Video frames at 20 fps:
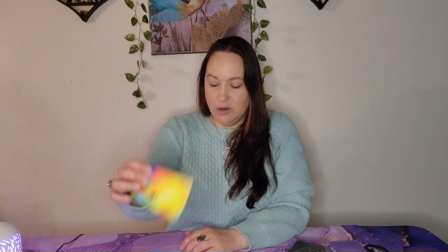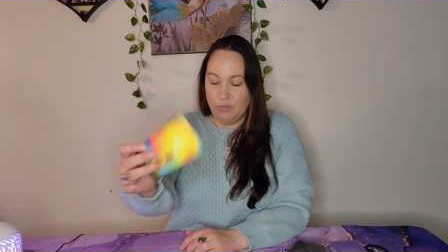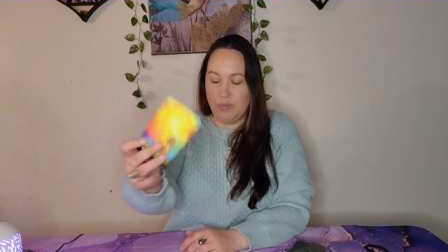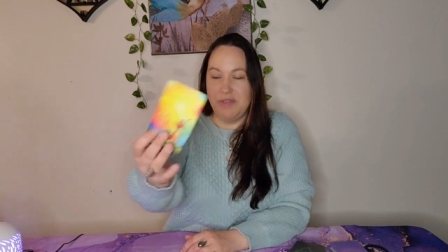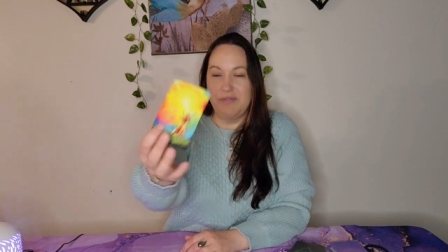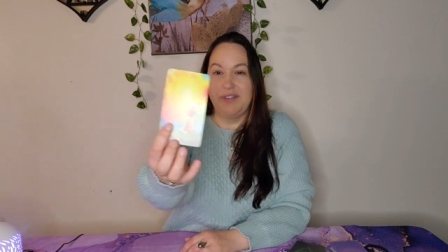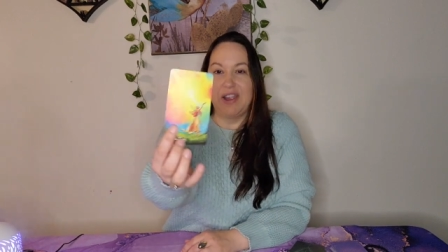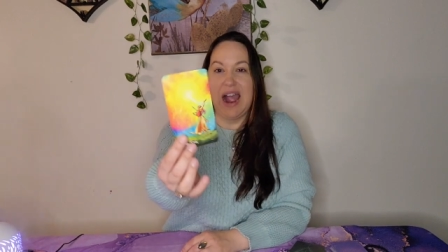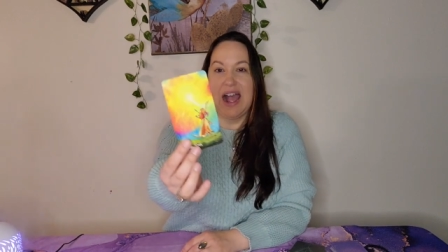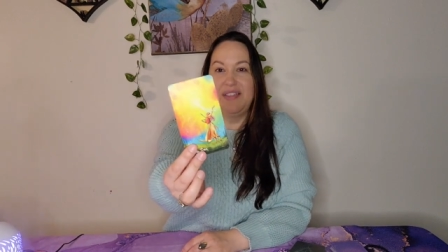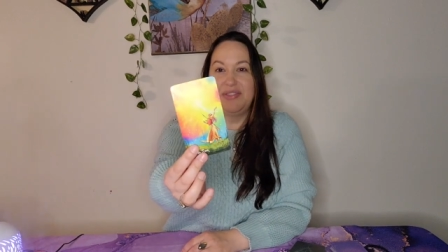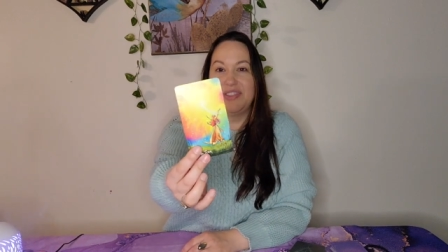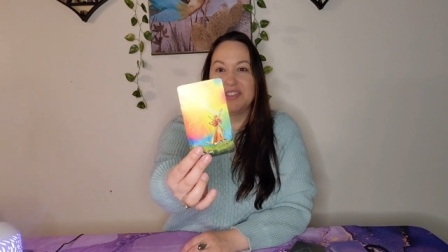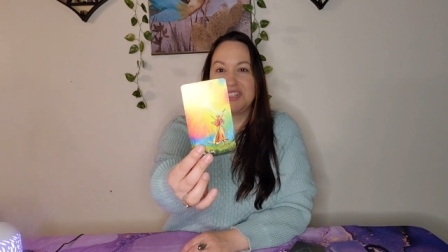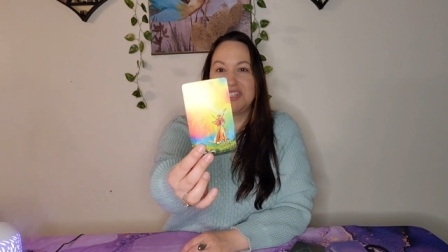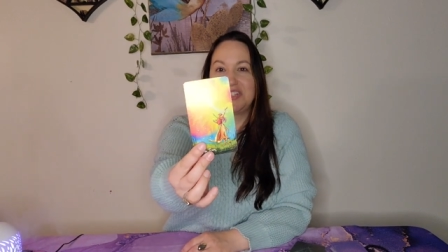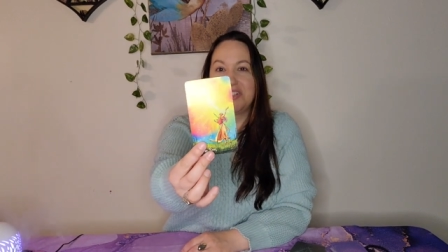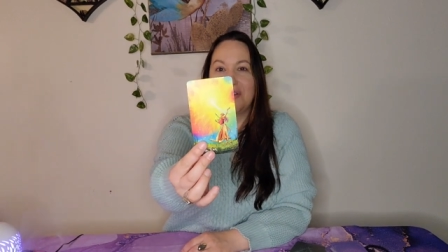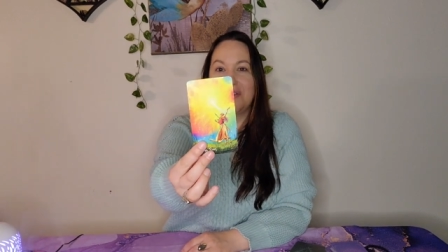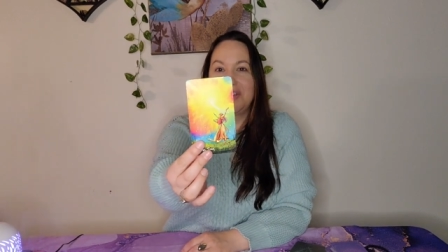We've got the
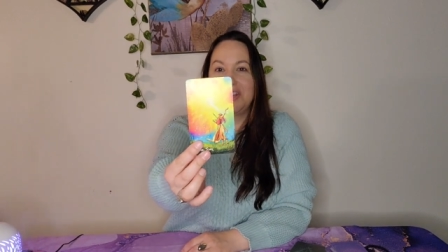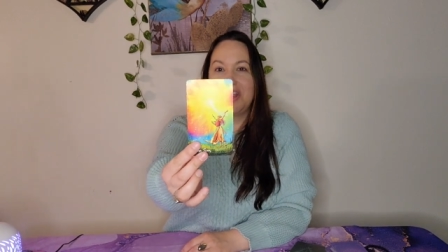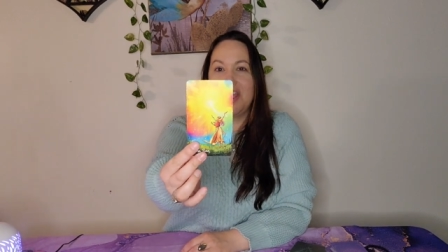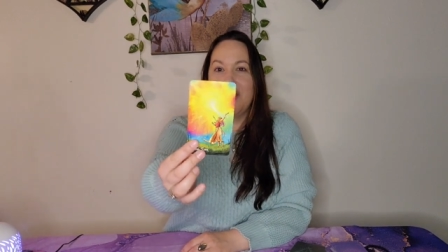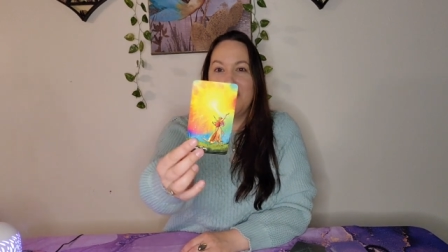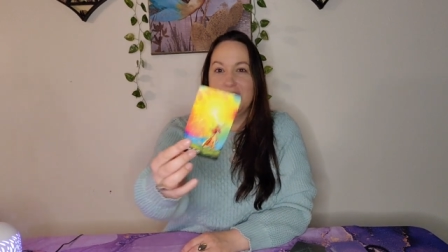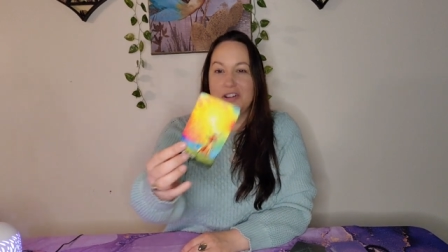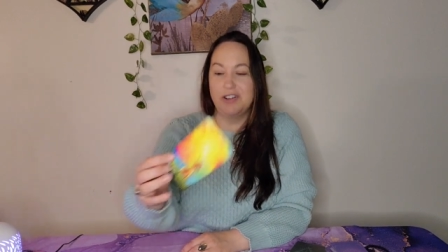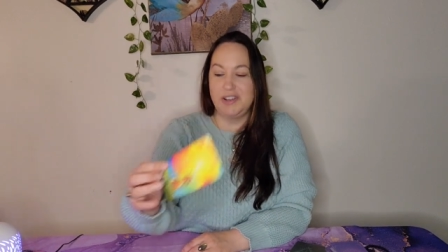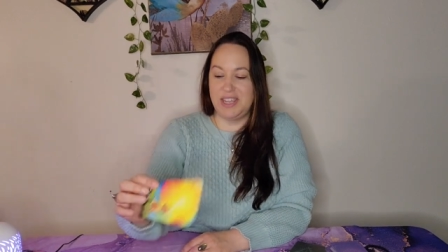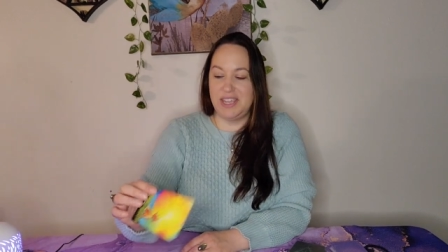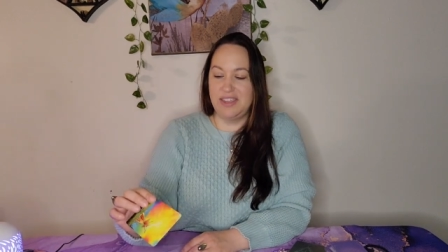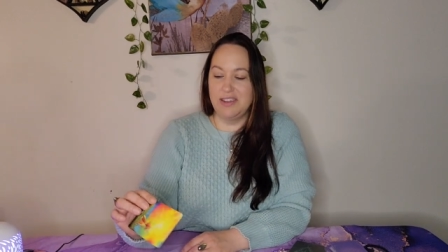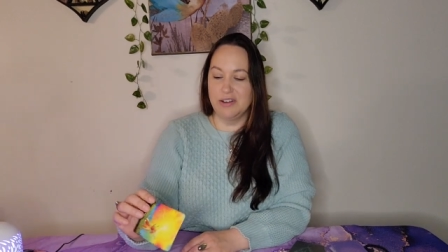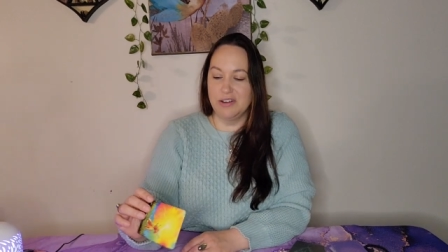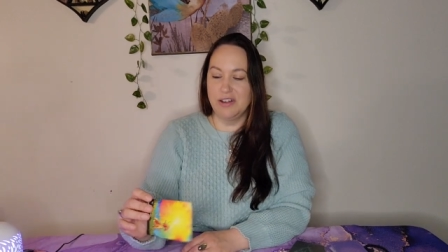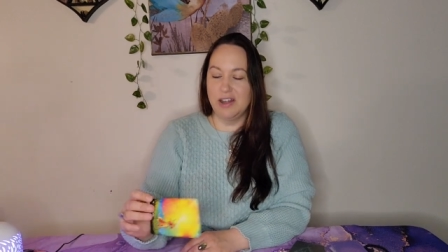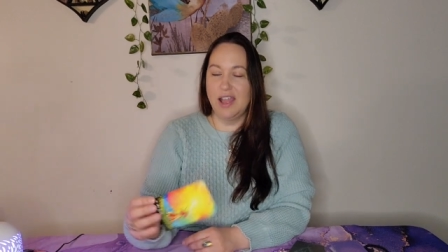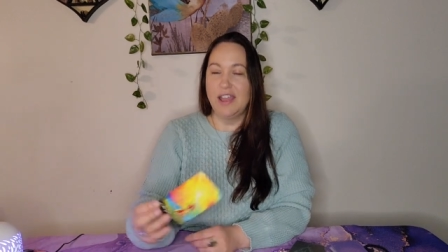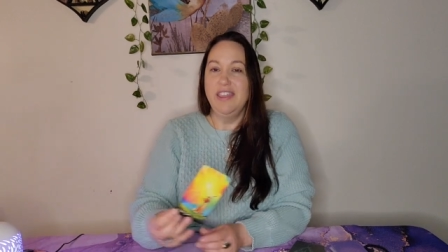Sun card
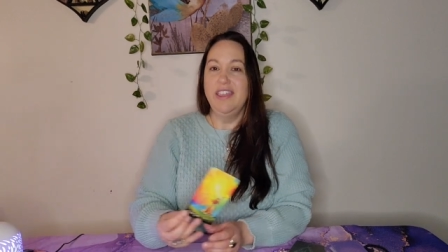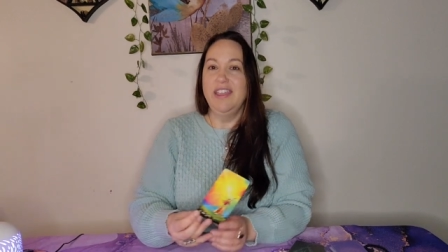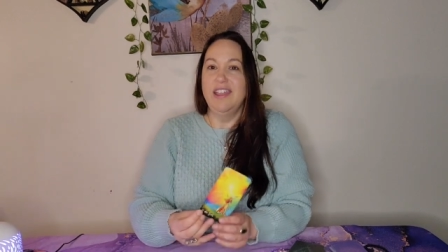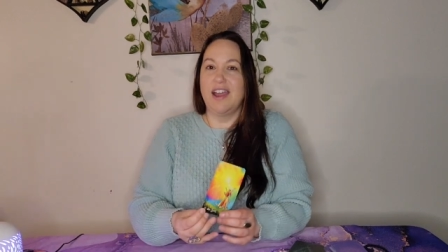here.